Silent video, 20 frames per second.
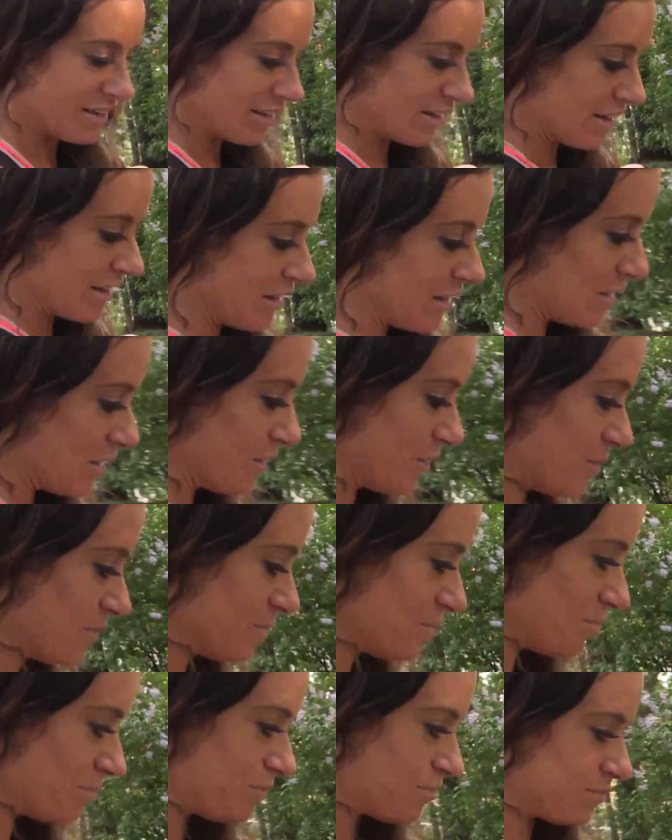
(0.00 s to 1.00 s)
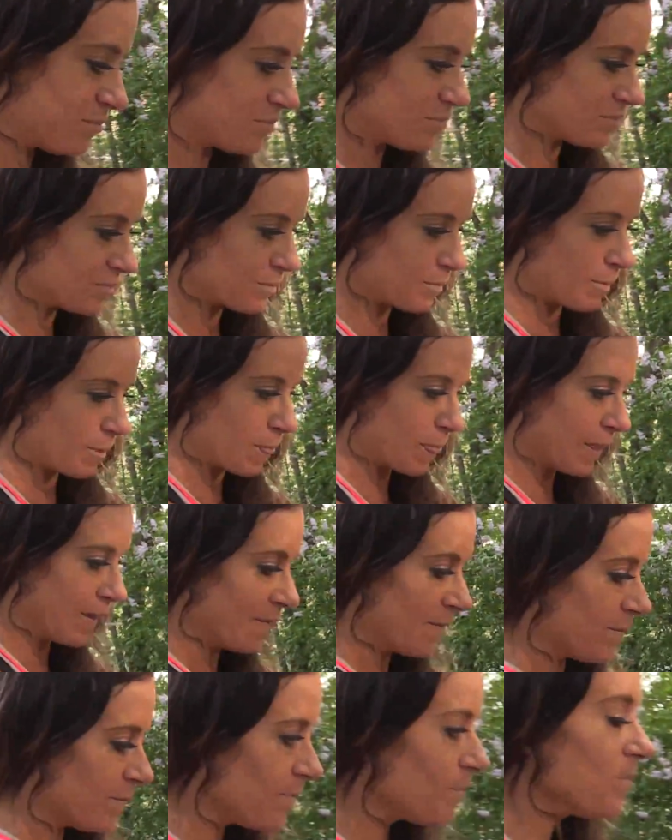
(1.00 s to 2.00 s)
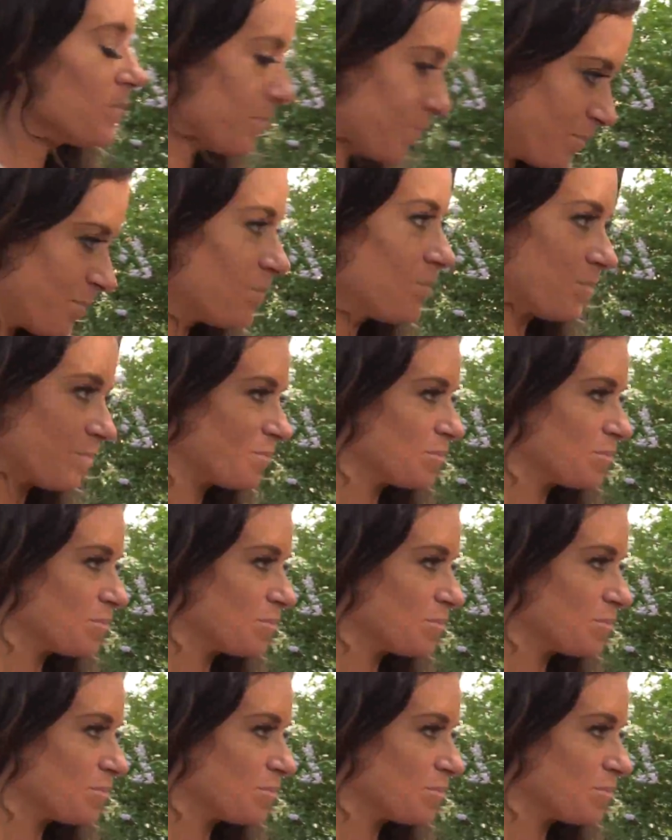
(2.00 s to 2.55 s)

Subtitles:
were you into athletics when growing up, and